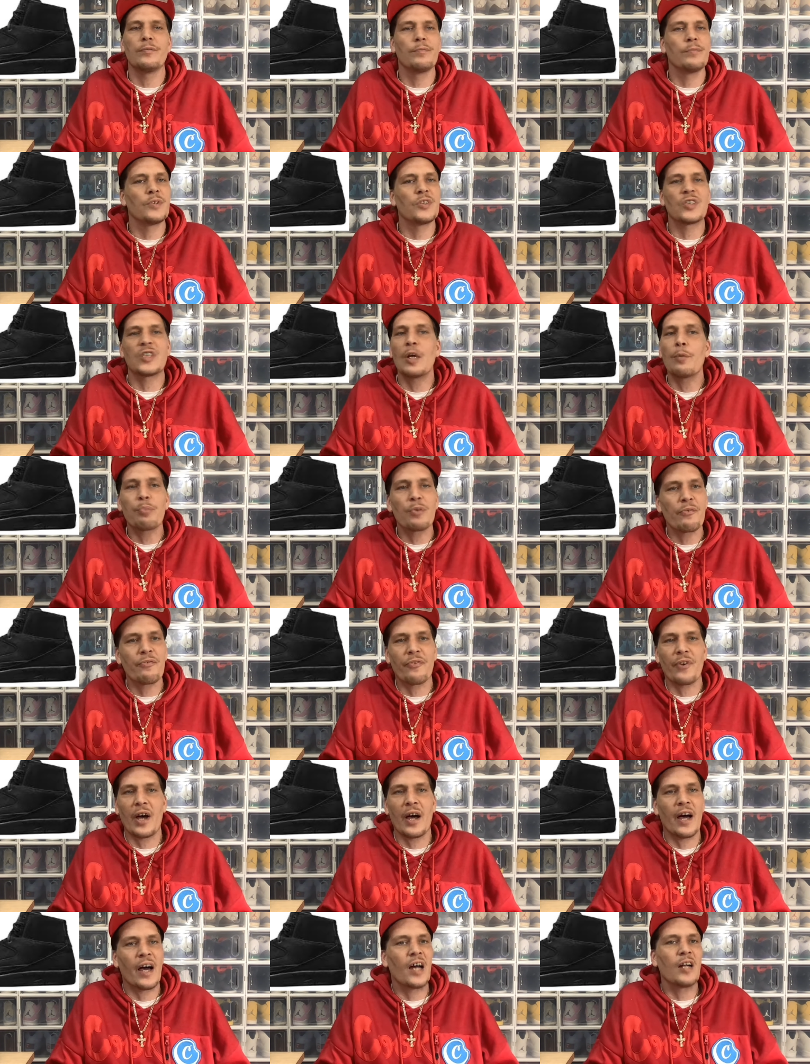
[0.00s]

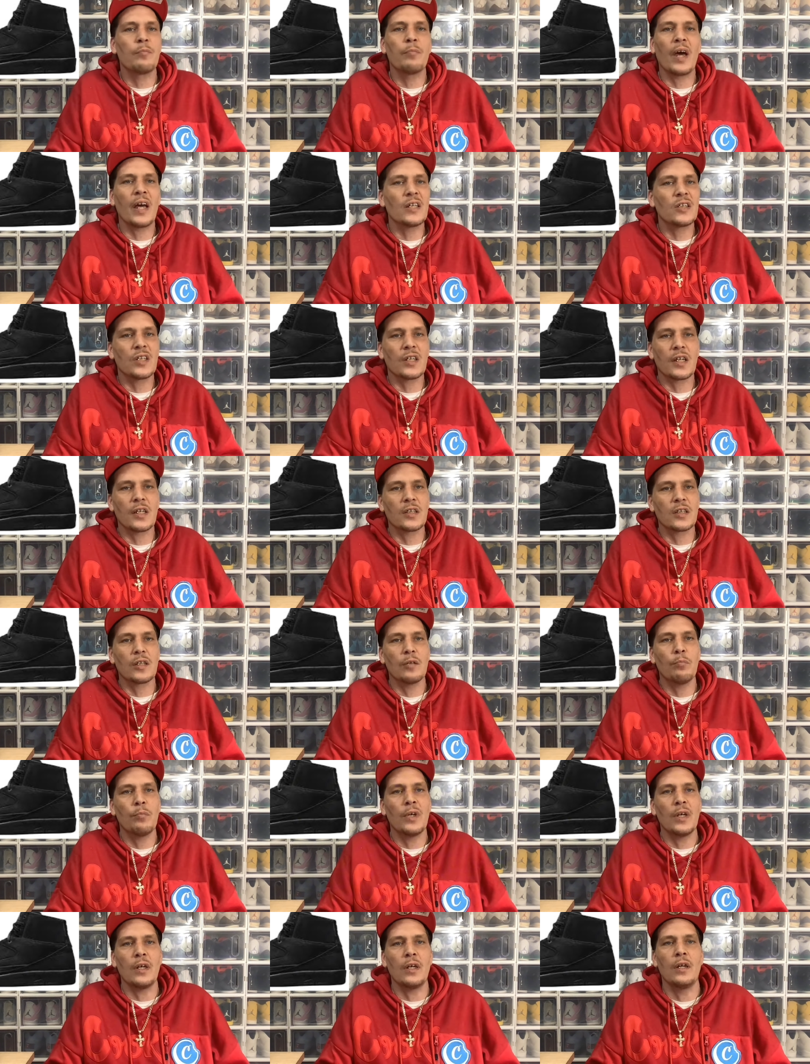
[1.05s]
simplified, basic as can
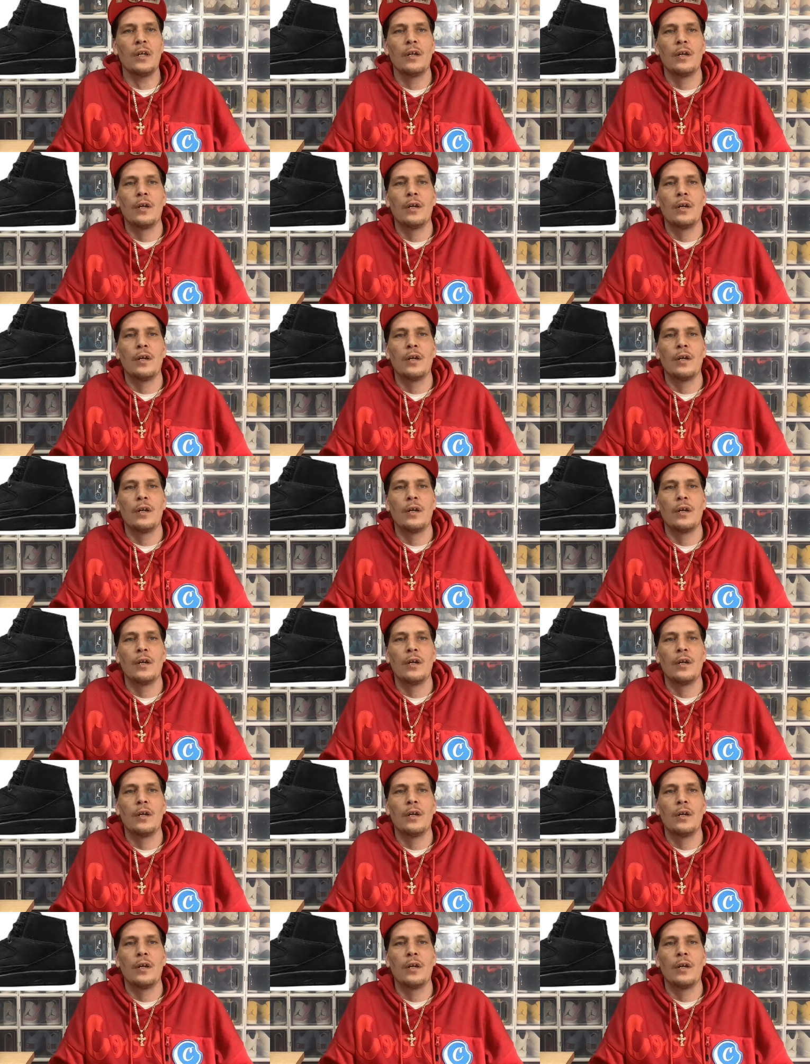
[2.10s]
be.